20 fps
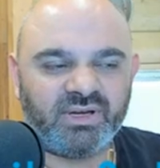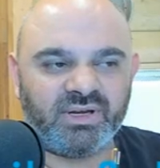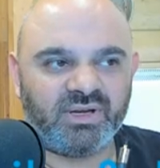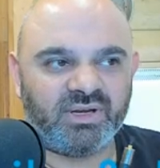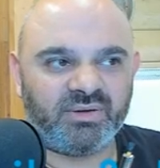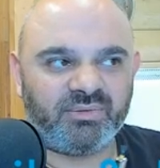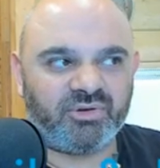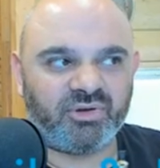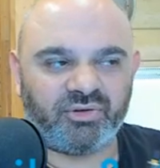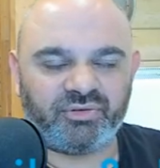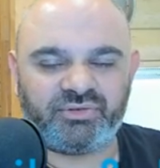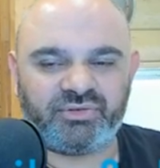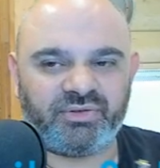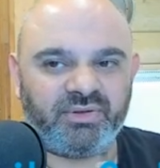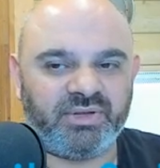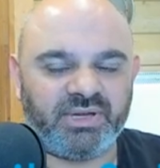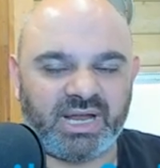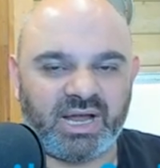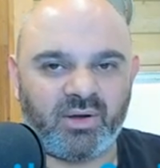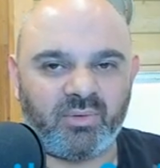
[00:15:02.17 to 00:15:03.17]
Because
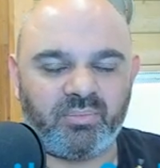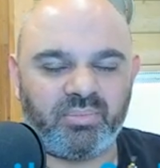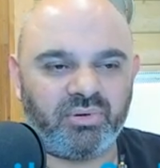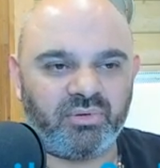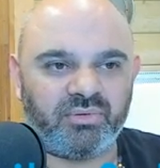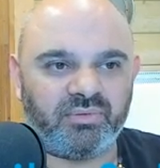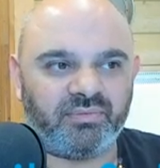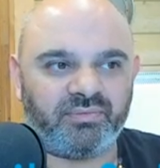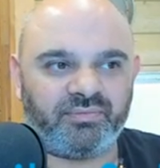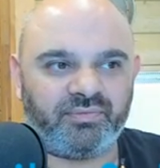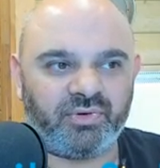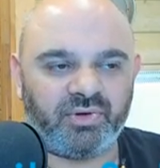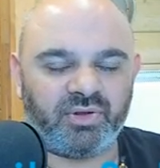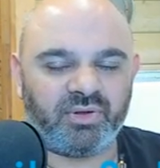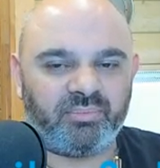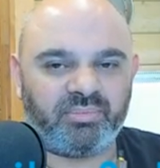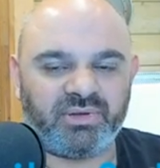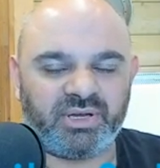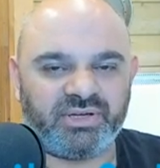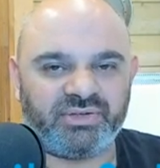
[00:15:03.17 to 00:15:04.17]
the output for
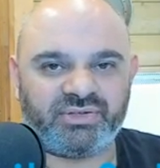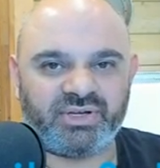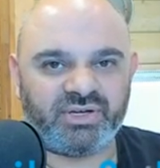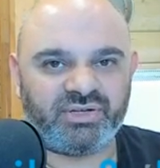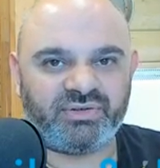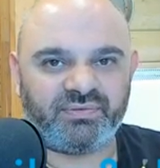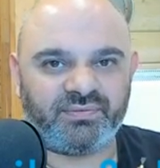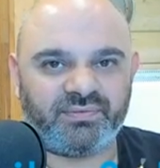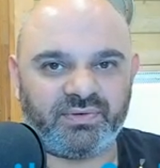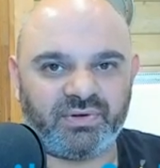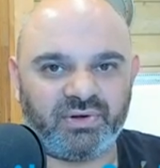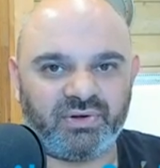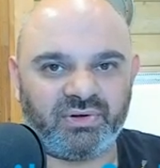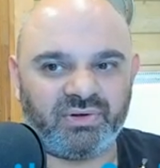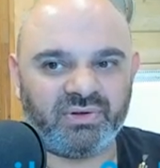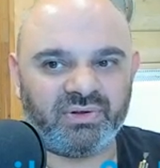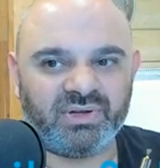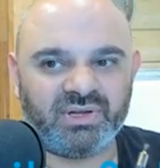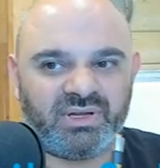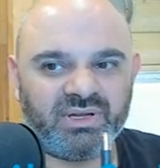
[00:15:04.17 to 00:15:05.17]
the PlayStation
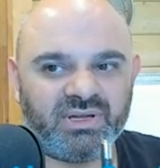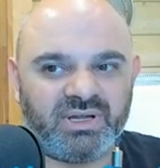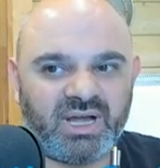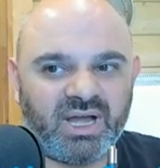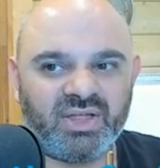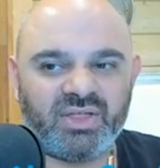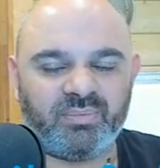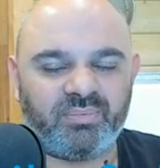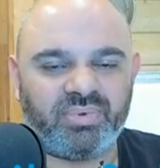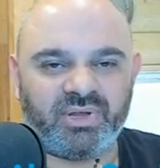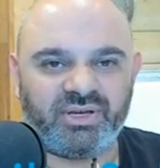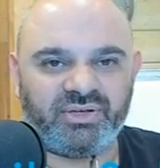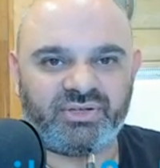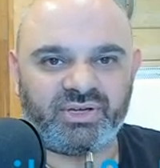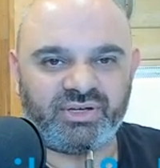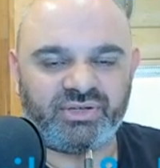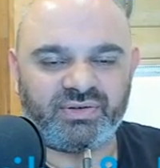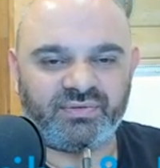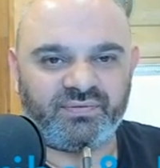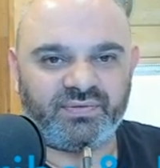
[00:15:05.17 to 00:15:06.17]
4 and the
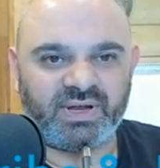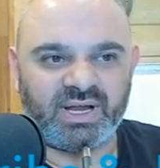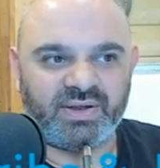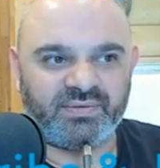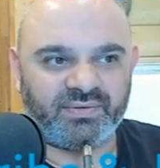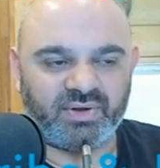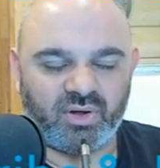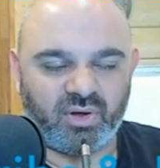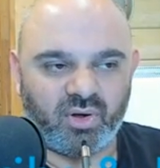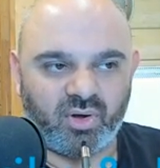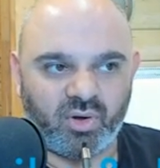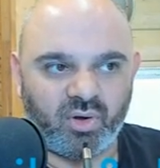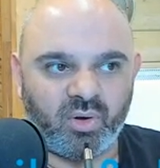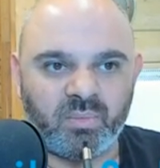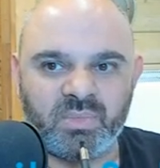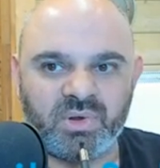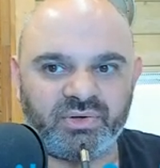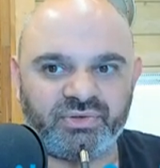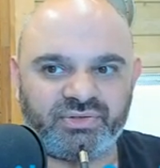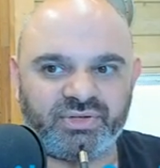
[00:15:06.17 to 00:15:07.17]
PlayStation 5 are
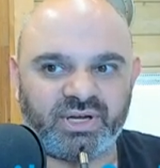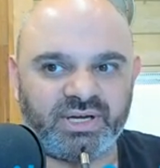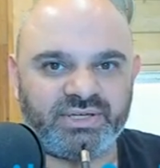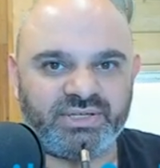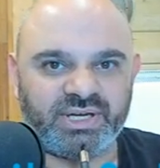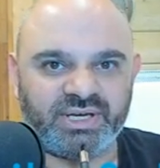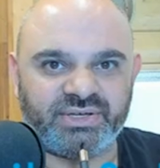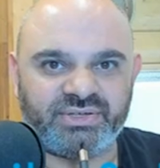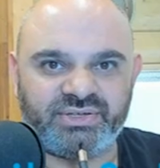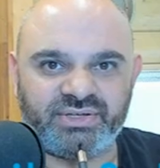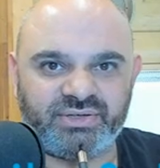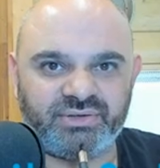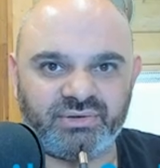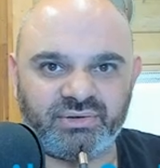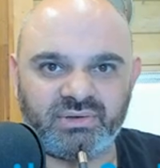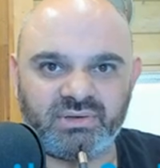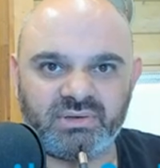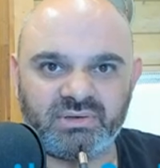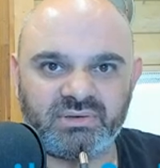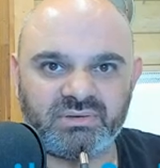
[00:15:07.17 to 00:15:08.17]
almost
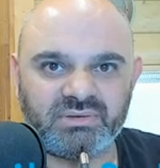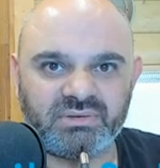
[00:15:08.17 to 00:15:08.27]
identical.